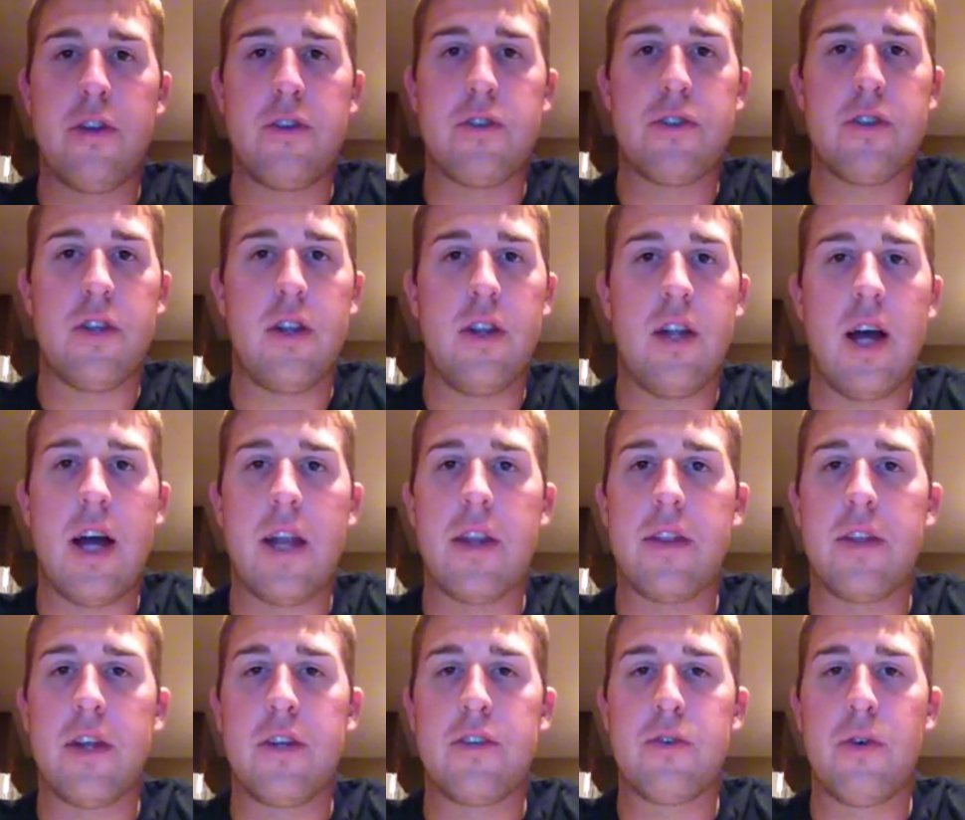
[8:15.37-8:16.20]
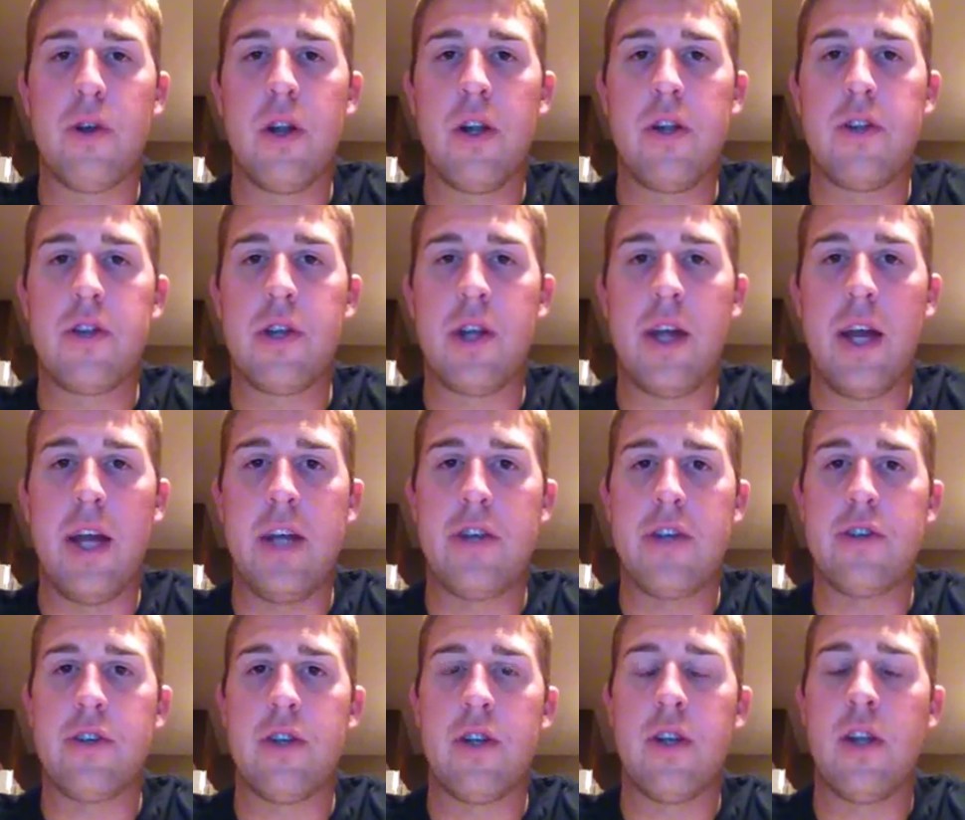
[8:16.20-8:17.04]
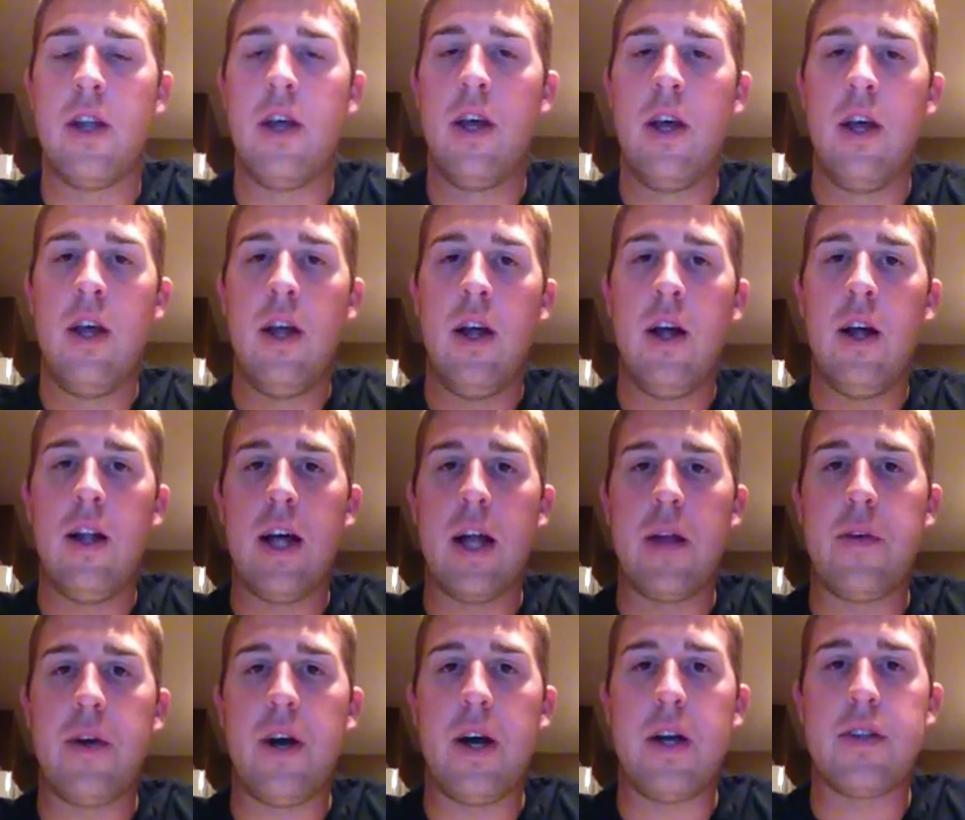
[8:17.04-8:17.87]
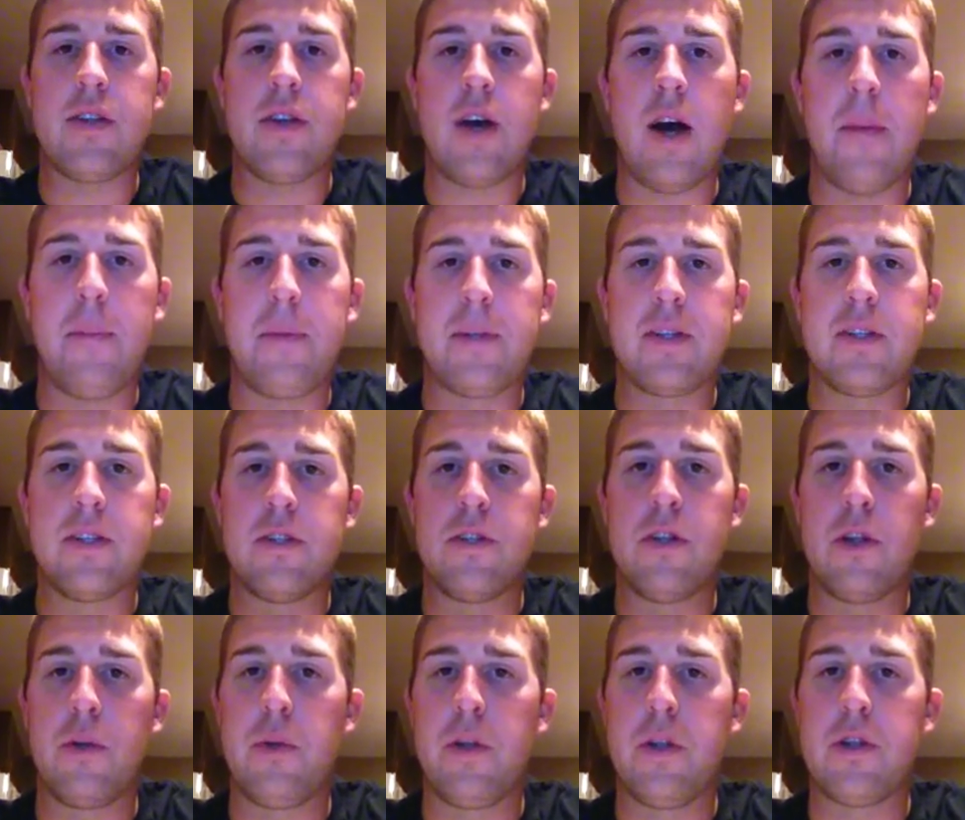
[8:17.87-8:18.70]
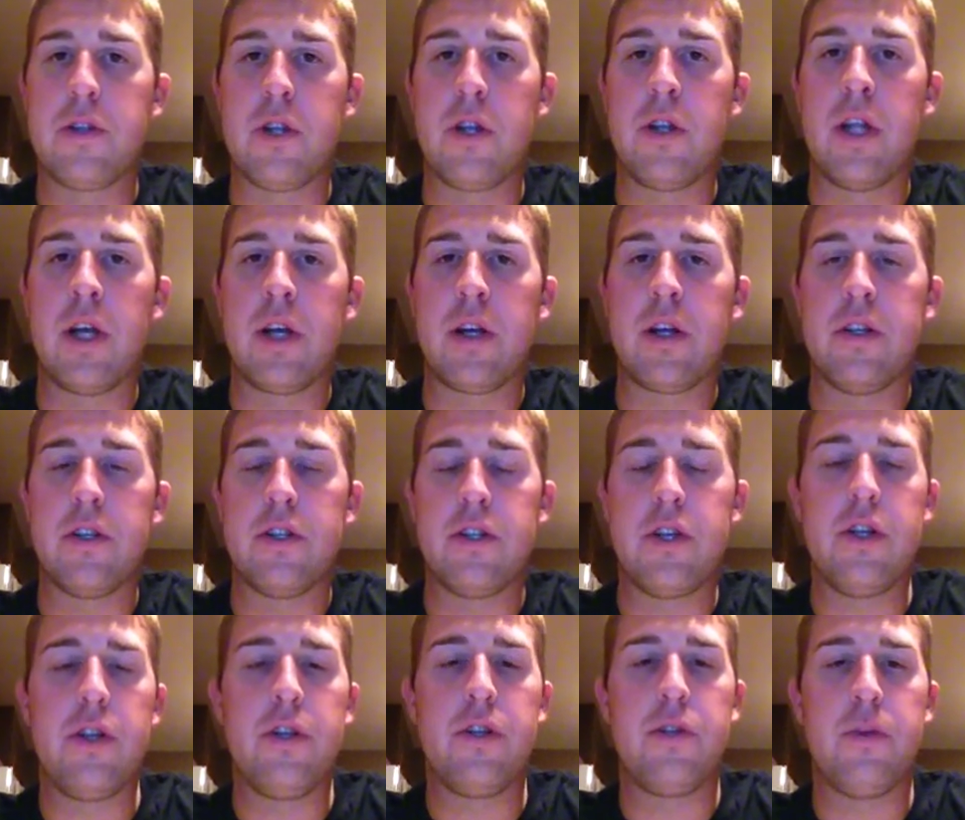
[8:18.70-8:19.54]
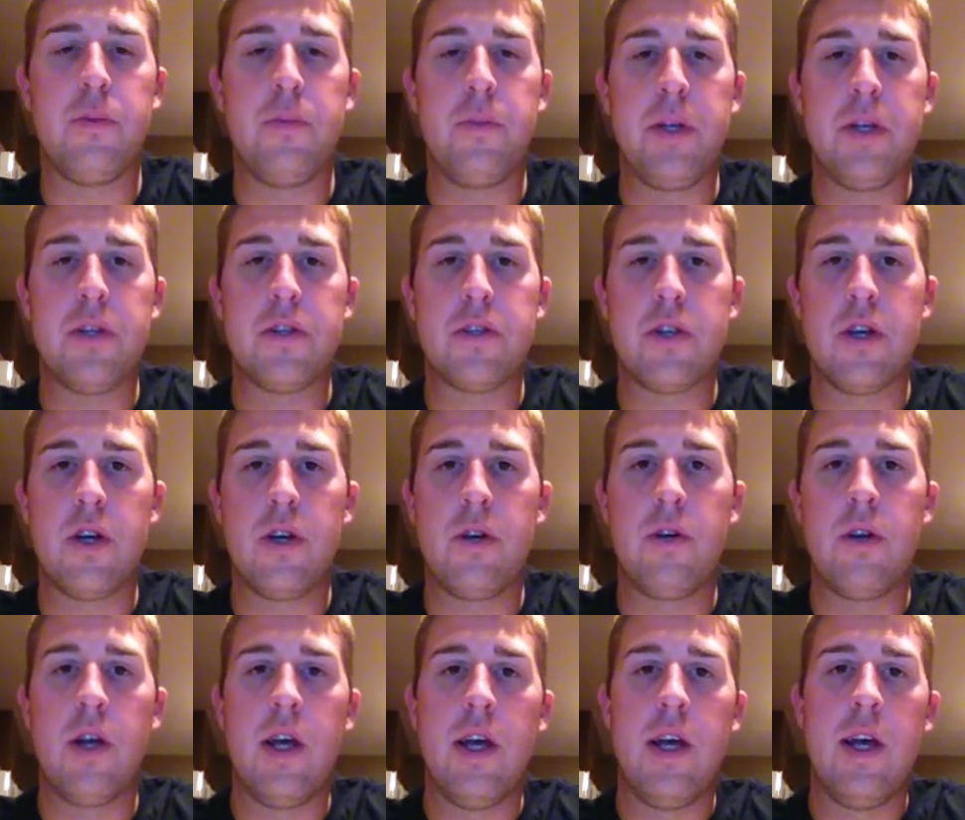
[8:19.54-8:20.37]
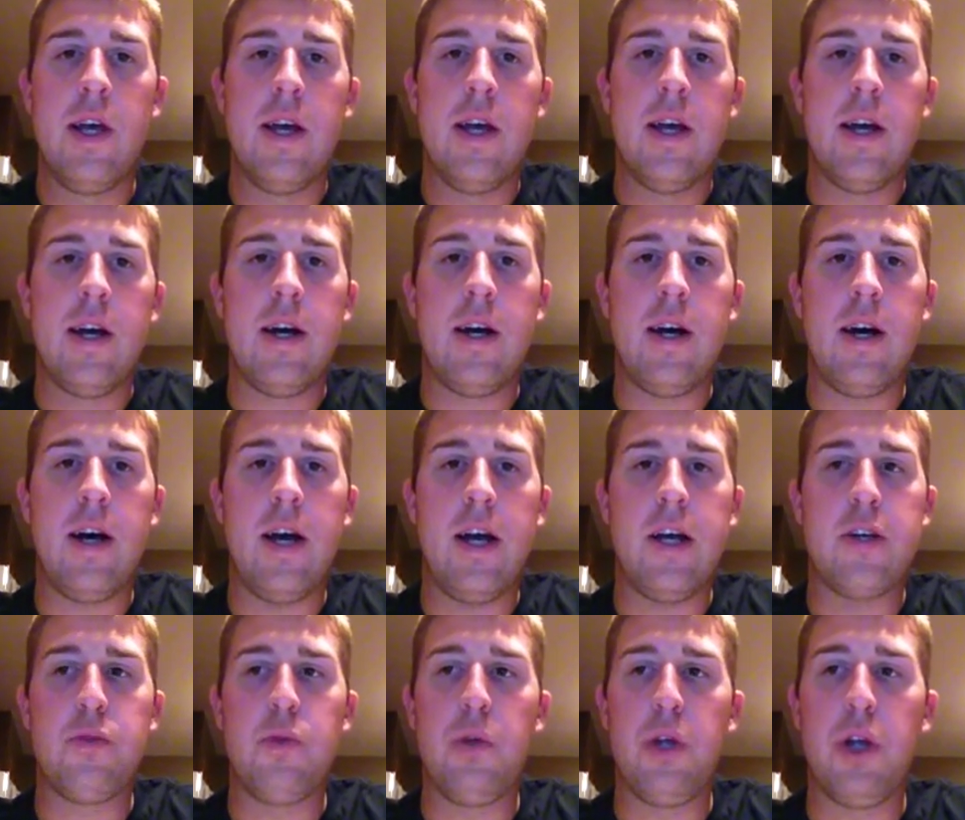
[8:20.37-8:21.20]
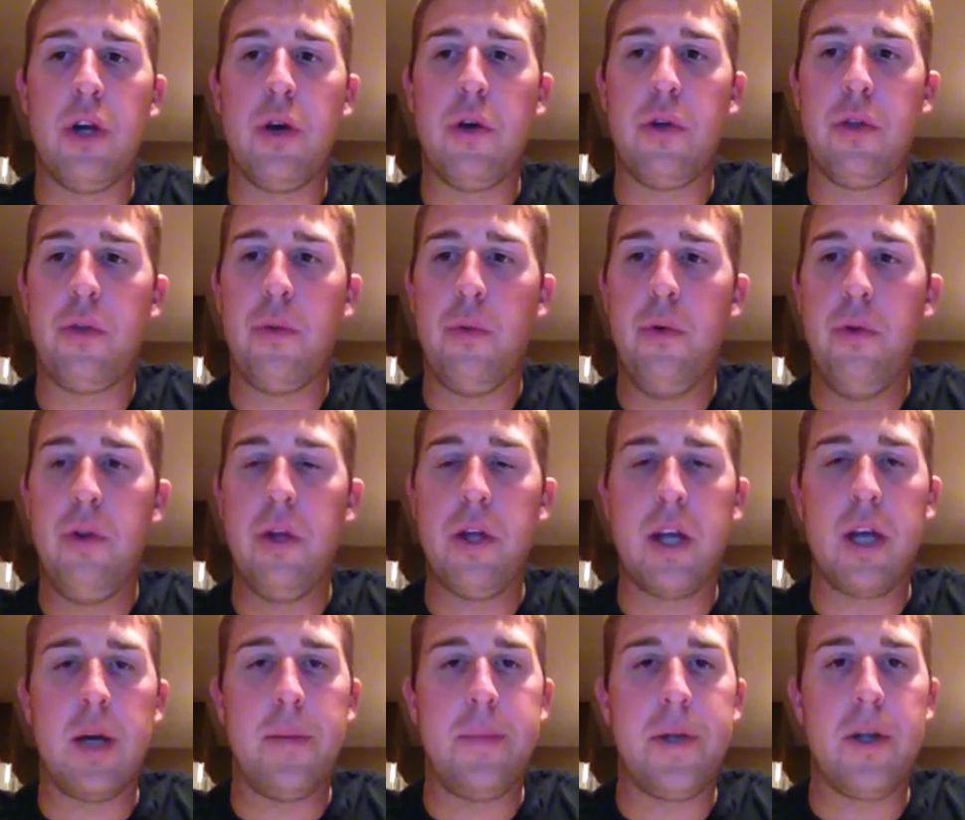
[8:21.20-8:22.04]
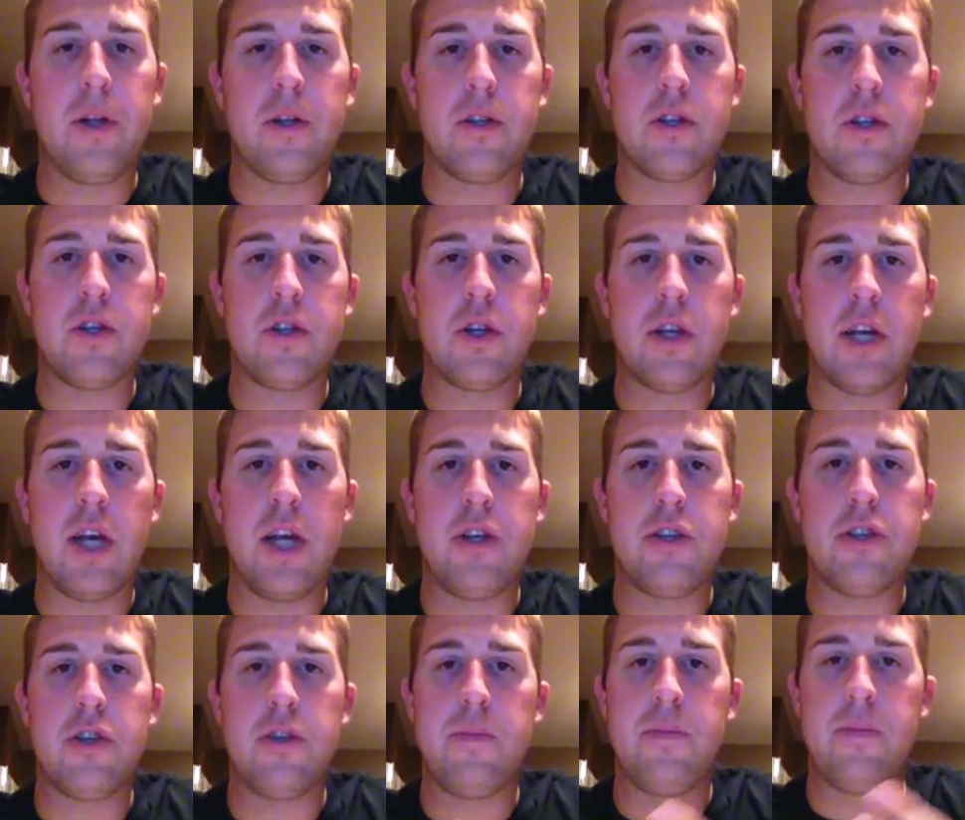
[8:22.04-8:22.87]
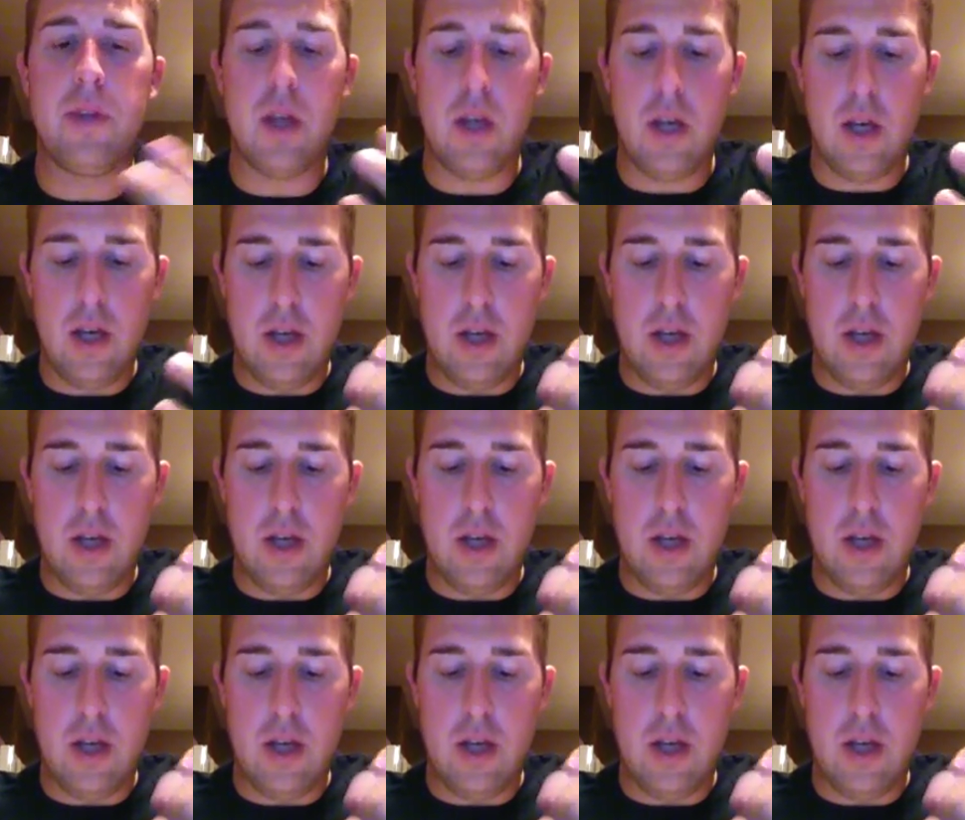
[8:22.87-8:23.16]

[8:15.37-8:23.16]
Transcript: There's a lot of things going on in education, a lot of hot topics, and I want it to continue to be so as we go through the coming year's education.